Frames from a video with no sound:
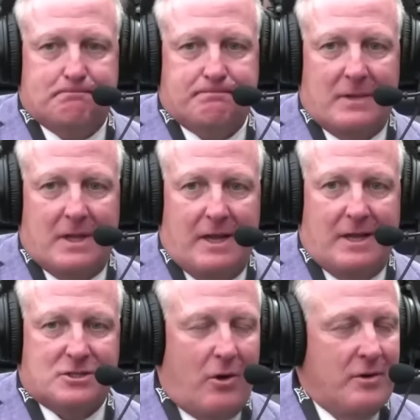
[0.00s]

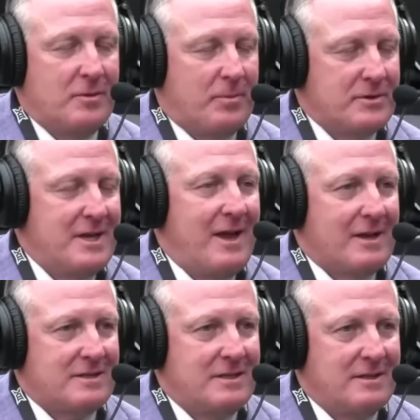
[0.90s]
it's hard to
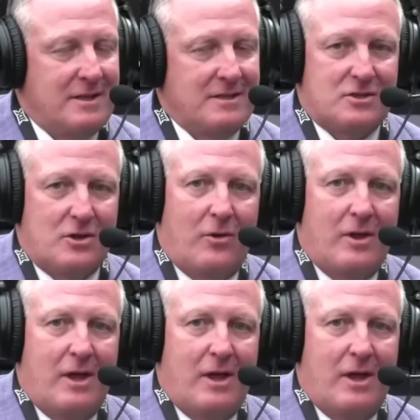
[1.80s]
predict. And so